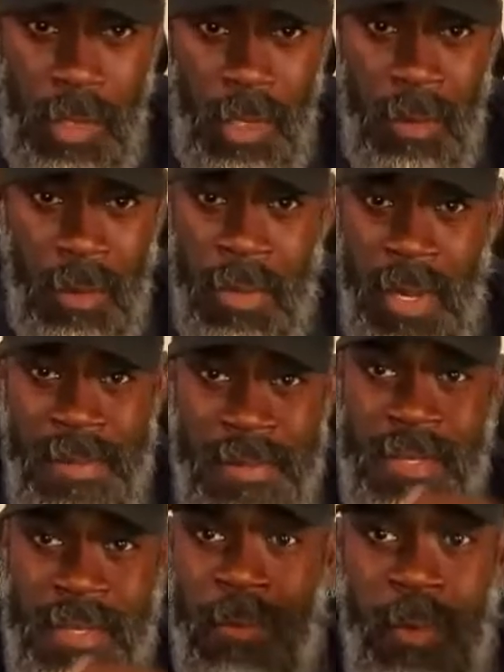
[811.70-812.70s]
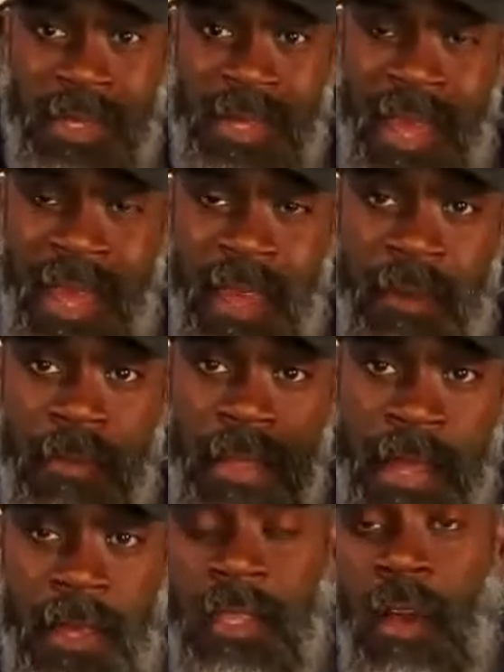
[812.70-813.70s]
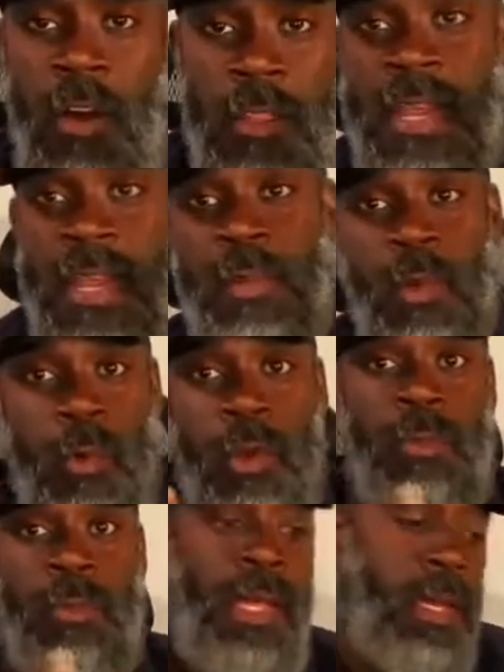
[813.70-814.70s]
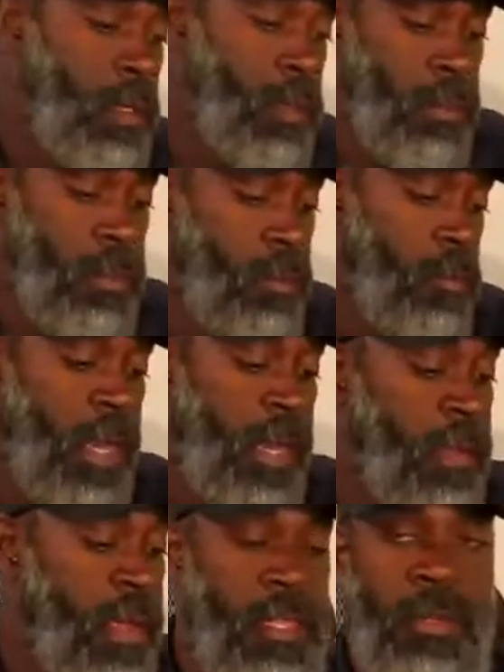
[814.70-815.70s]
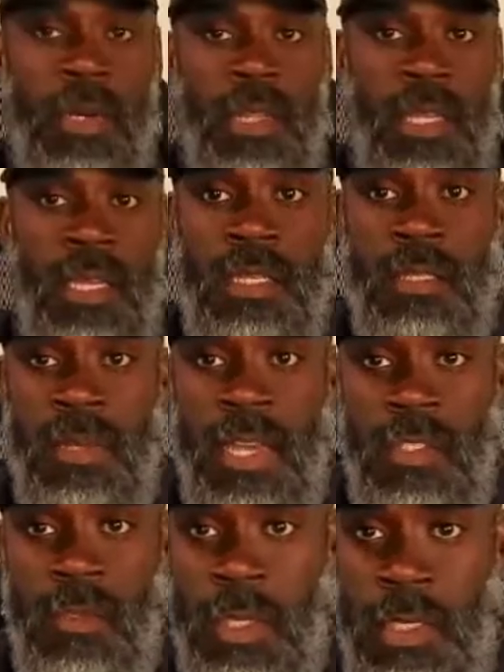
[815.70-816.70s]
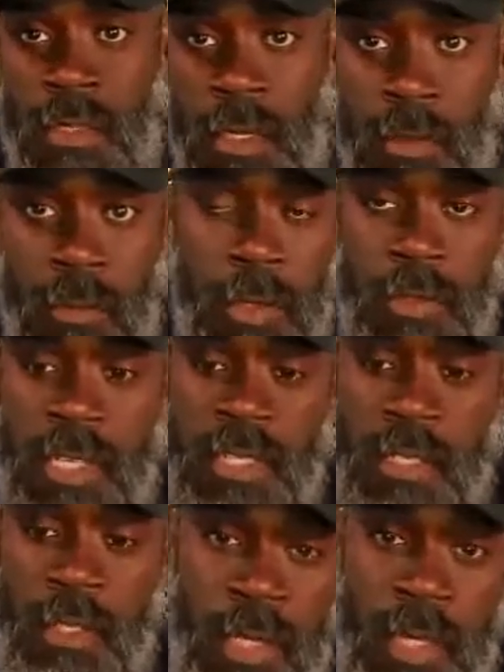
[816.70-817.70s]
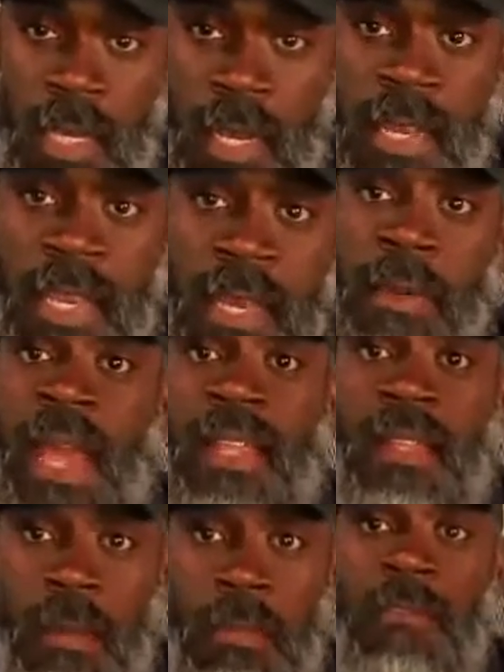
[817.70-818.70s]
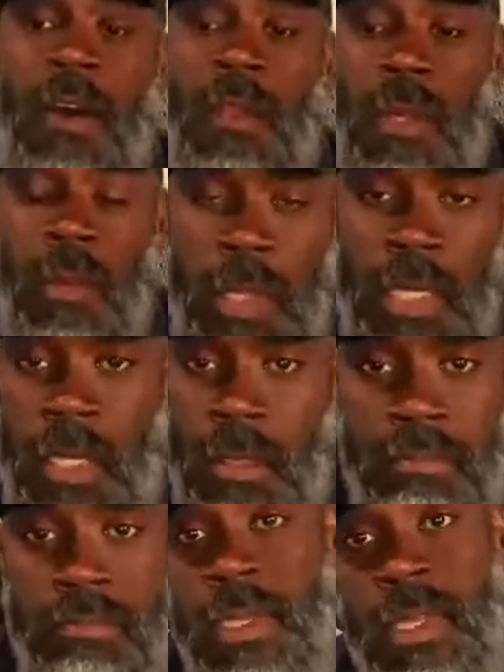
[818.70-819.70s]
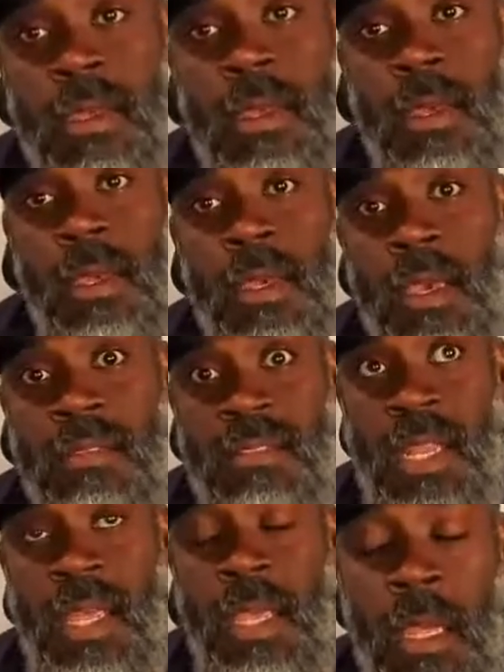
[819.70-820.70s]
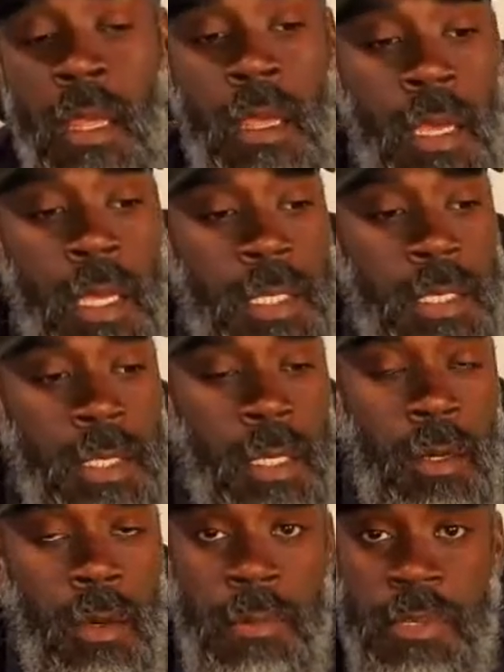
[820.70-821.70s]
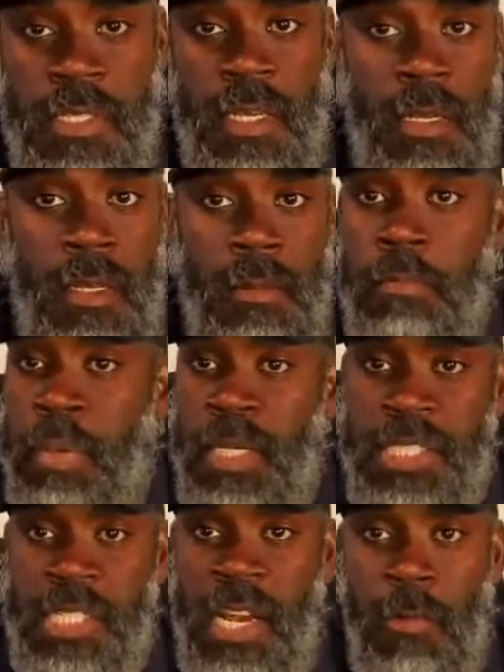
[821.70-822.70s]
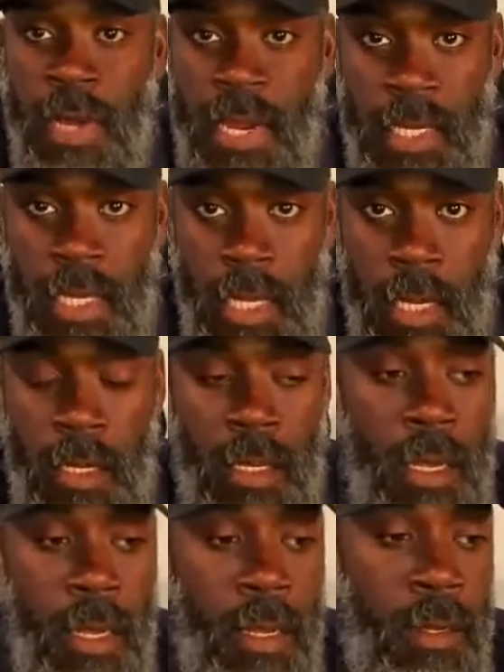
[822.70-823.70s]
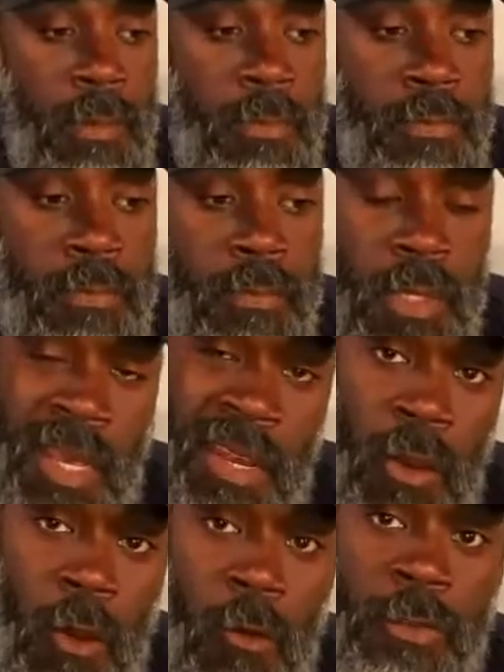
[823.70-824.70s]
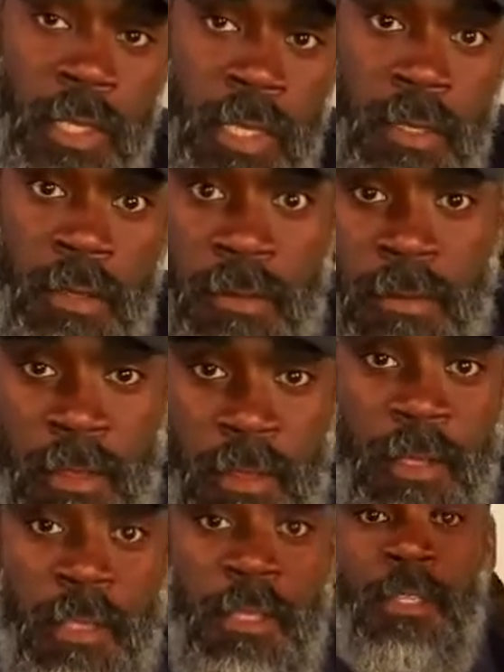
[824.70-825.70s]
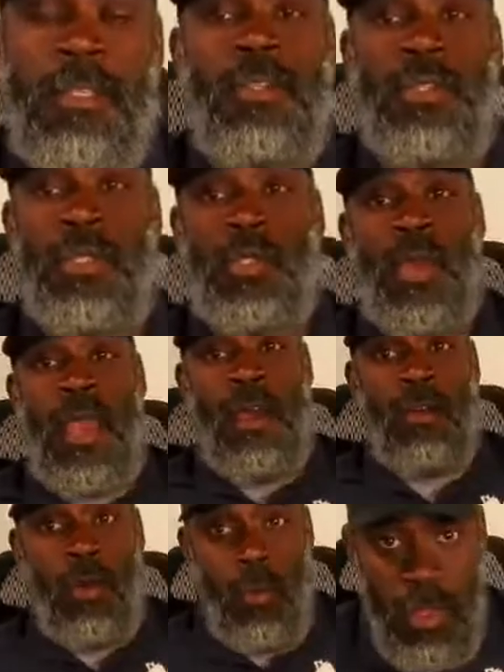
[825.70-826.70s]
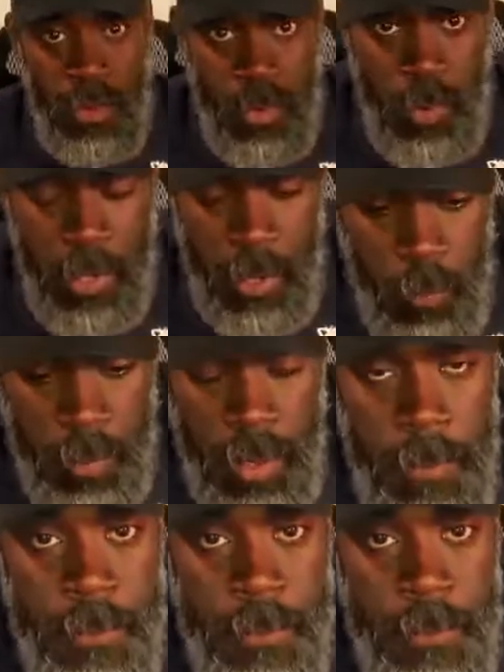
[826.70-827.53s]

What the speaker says: But some weeks I have like all the time in the world. I'm like, oh, well, I don't have to do anything until next week, so we'll just do it. And then I get backed up the following week and it's late. So I'm just going to push it out when I get it. And hopefully the YouTube algorithms will help me.